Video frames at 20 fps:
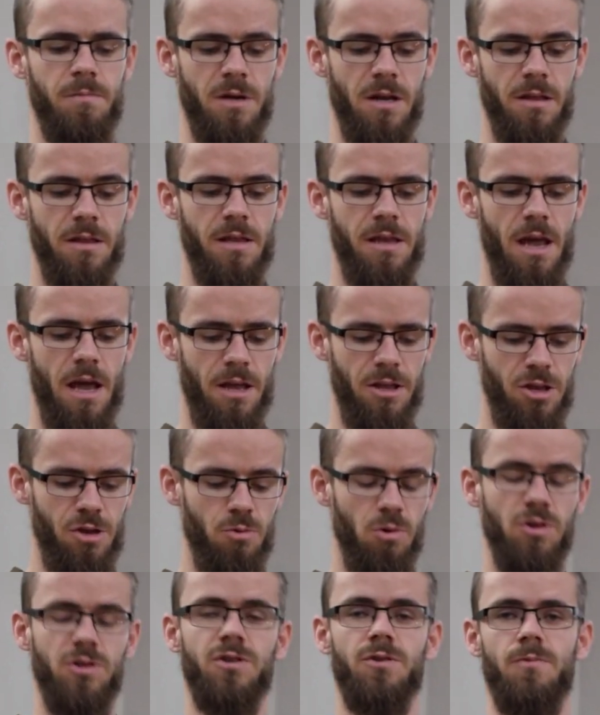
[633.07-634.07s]
but in the end, you
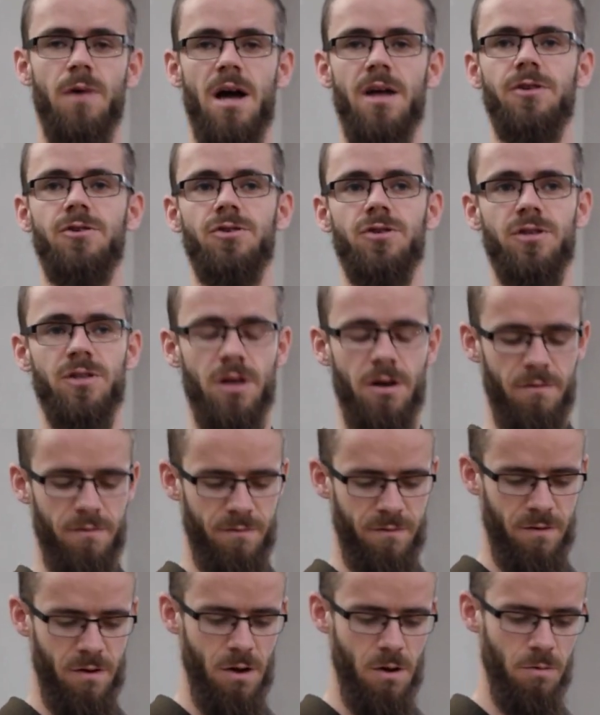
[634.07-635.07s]
will surround
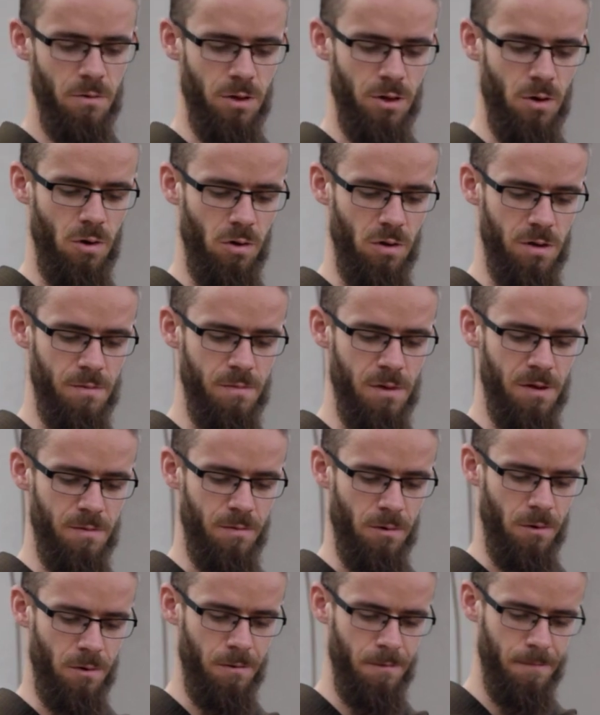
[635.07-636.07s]
yourself with holy
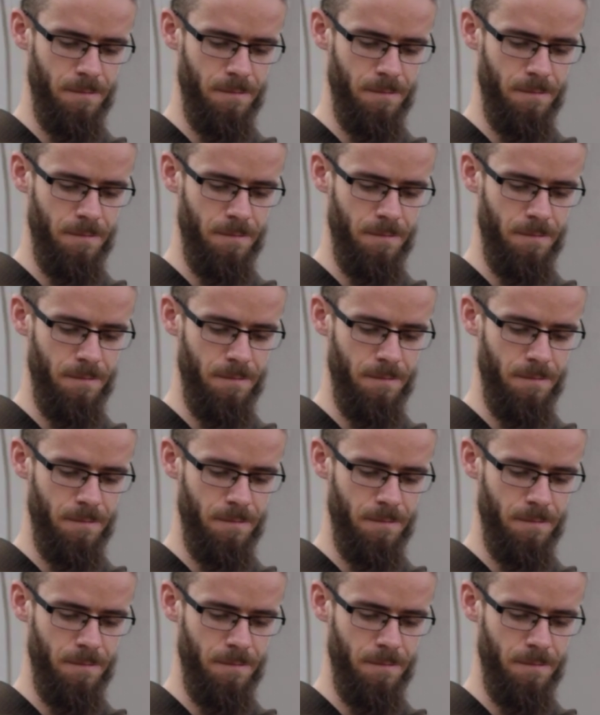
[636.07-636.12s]
people.